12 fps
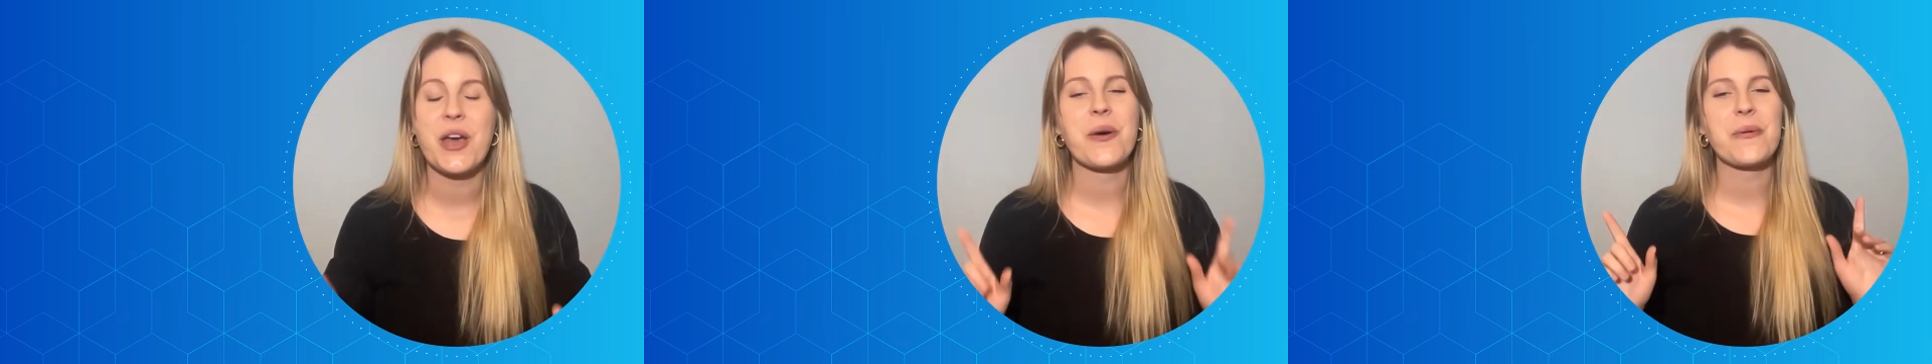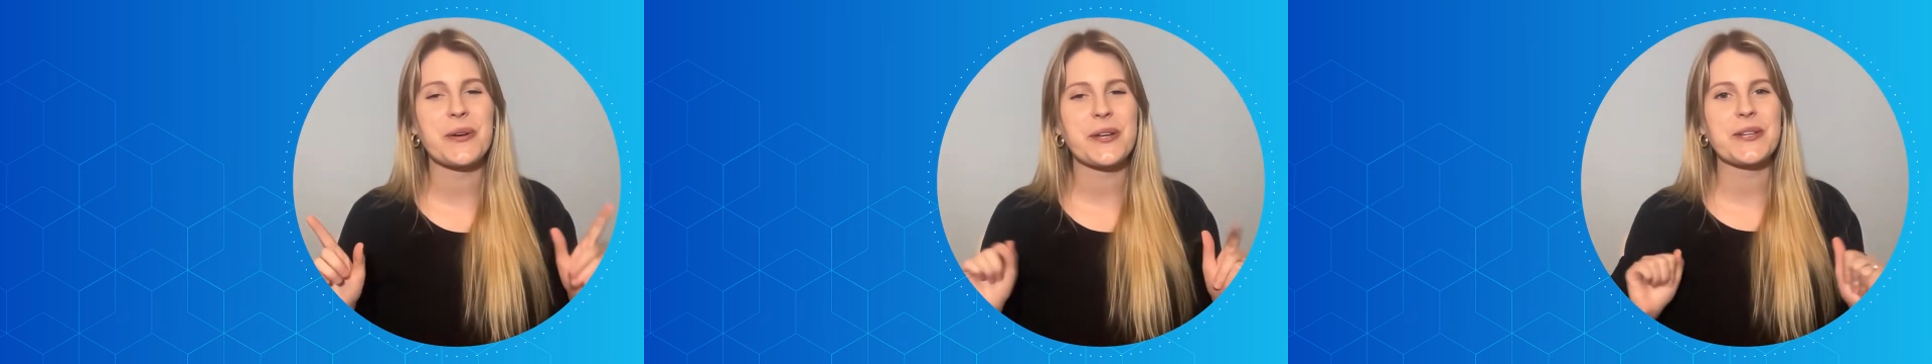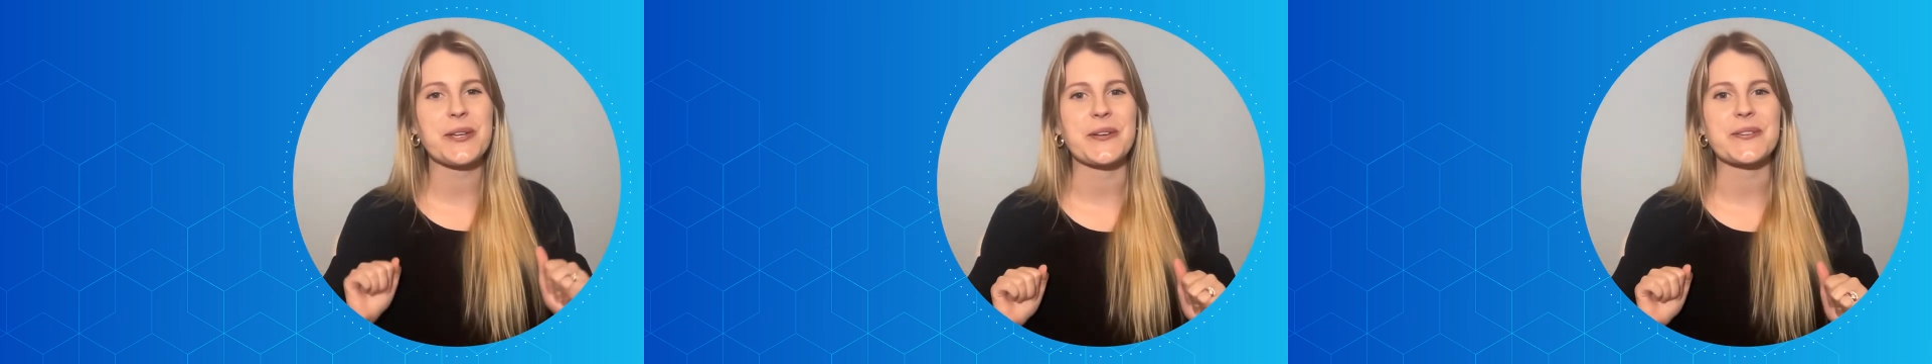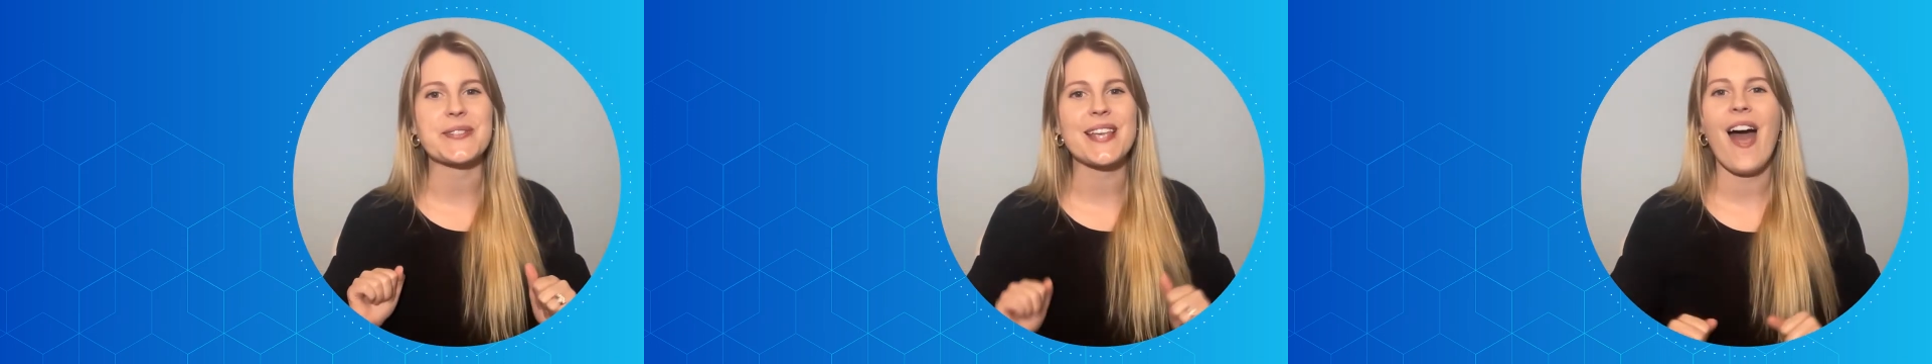Well, good
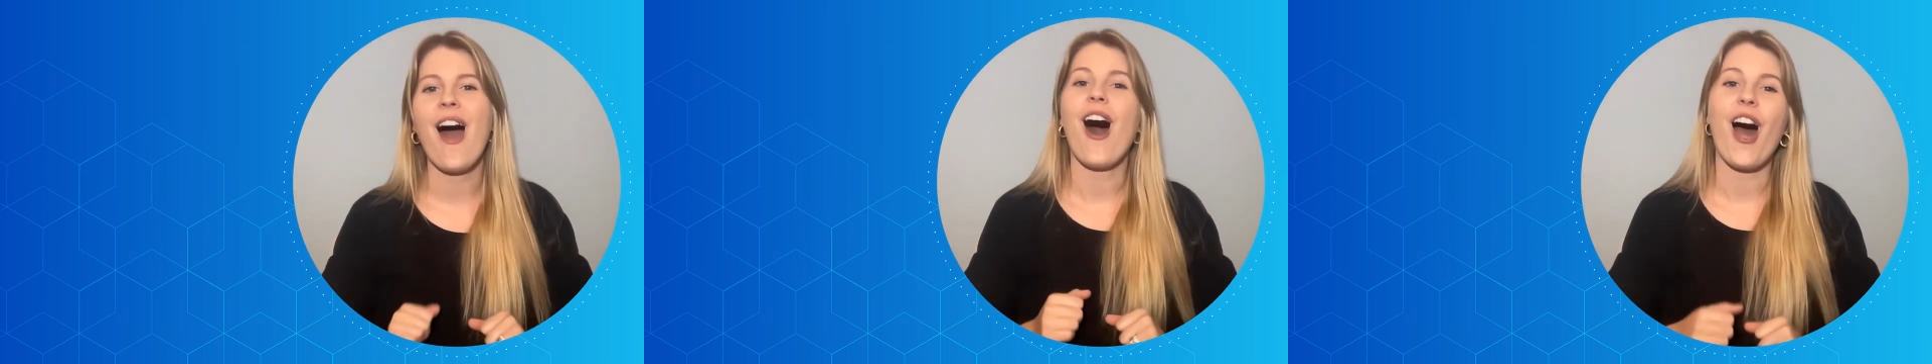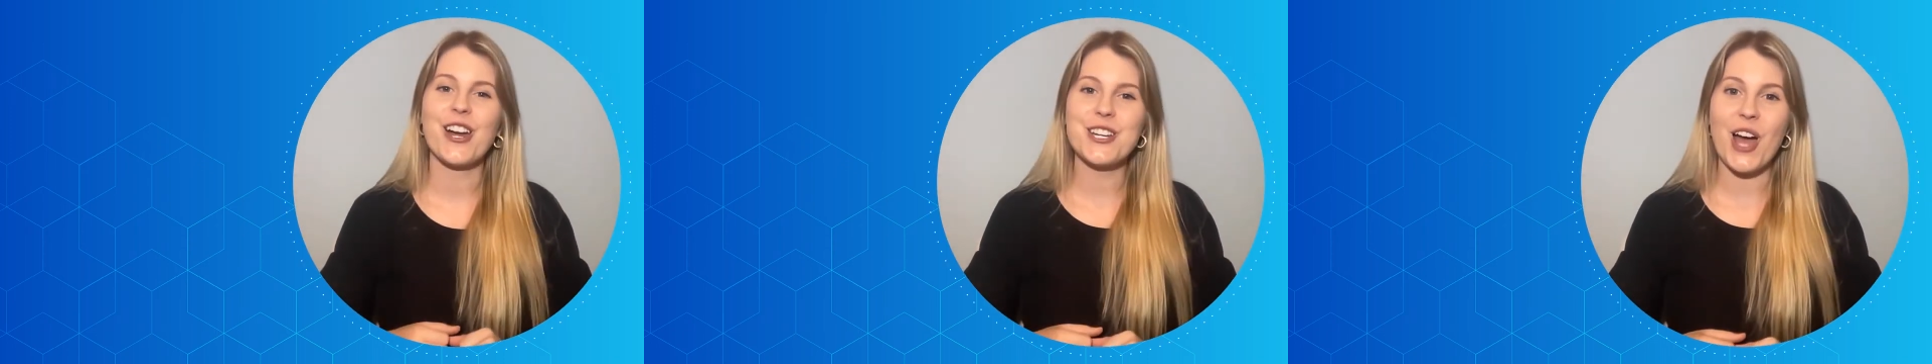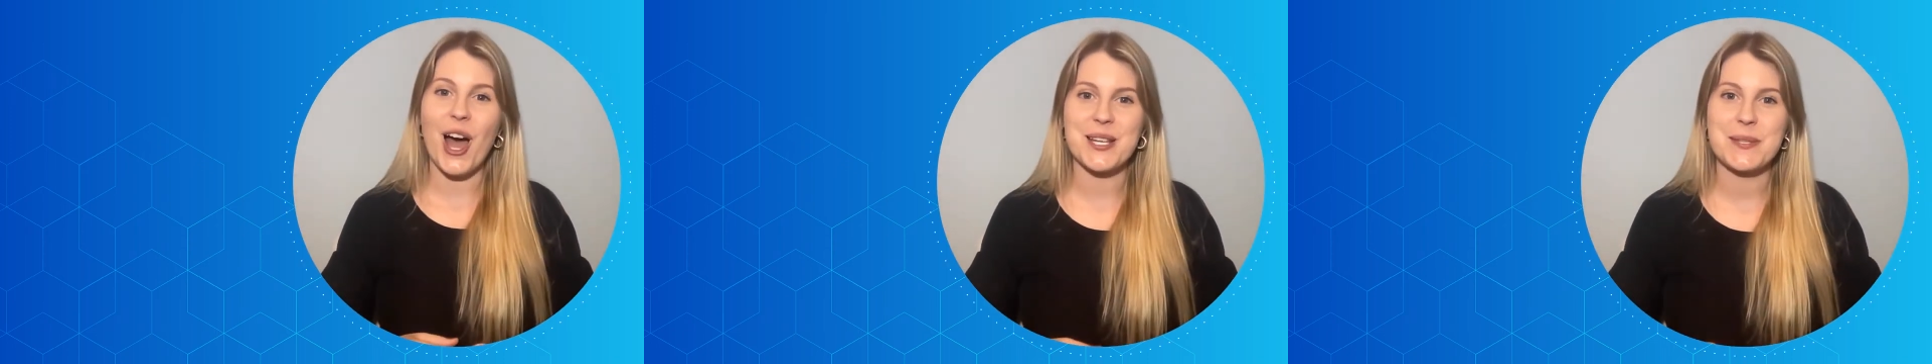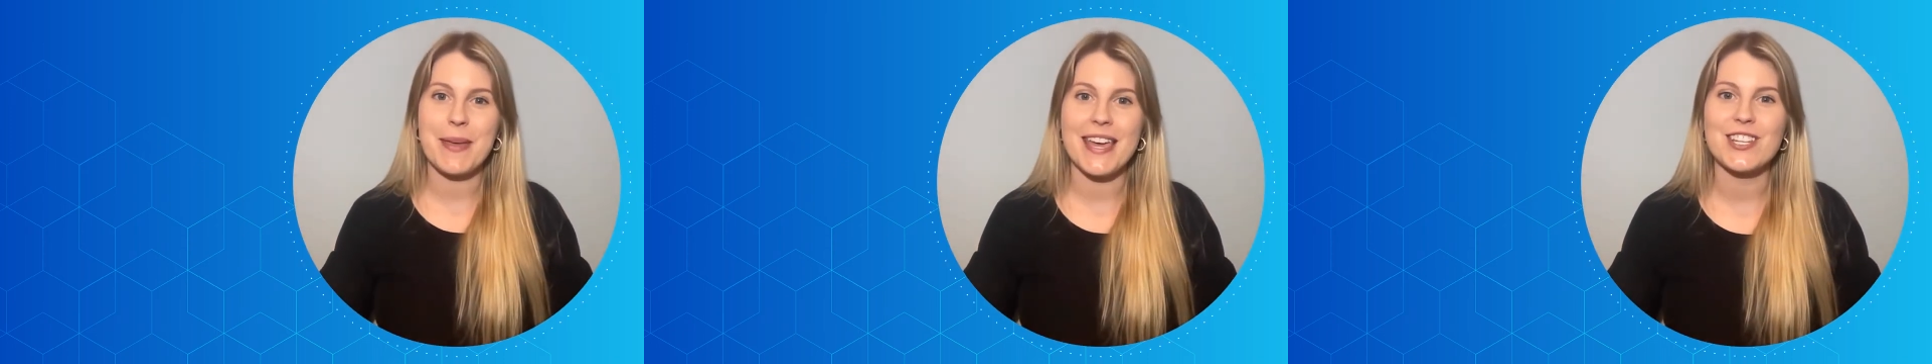news. Our
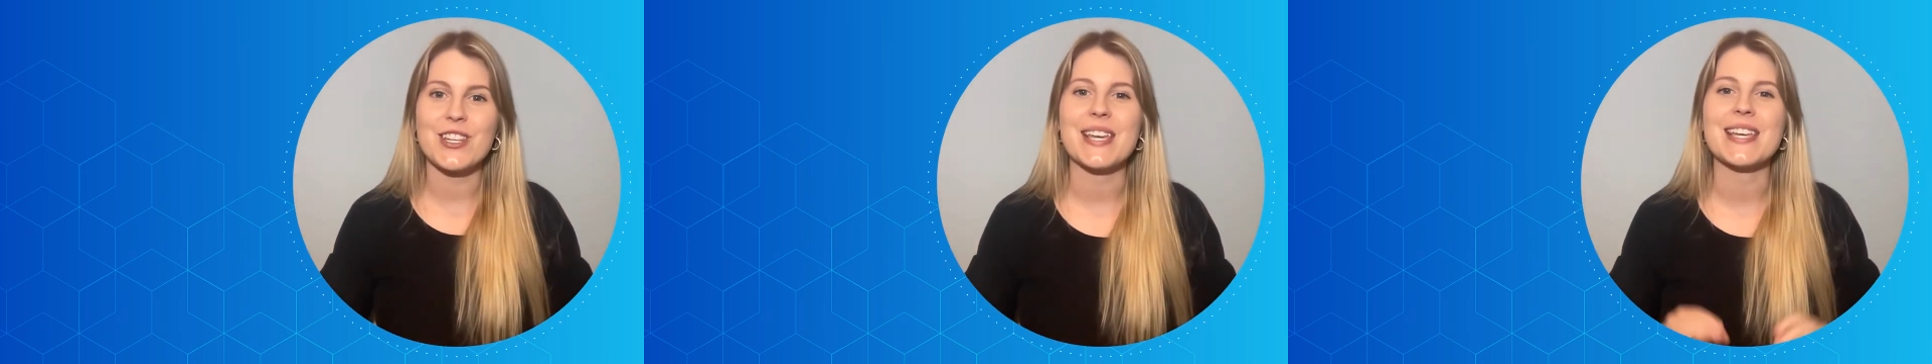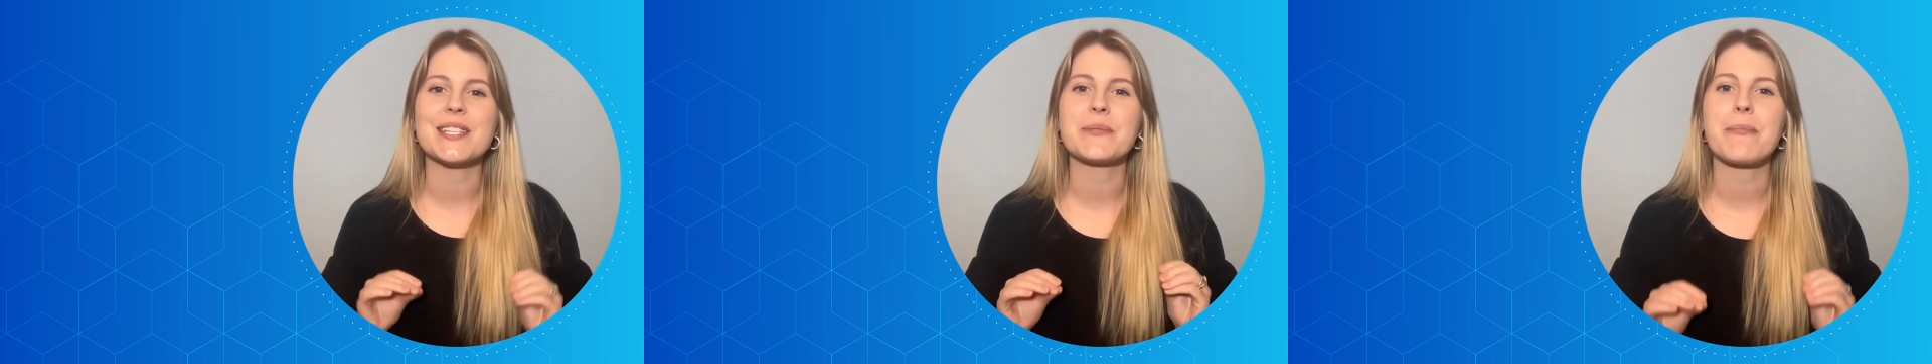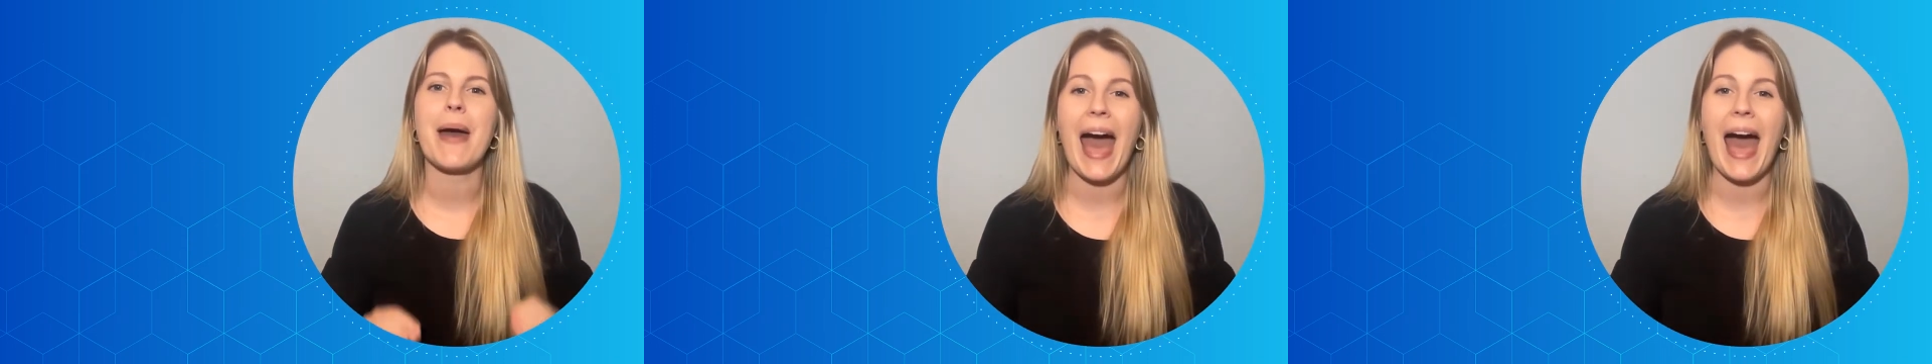docs page is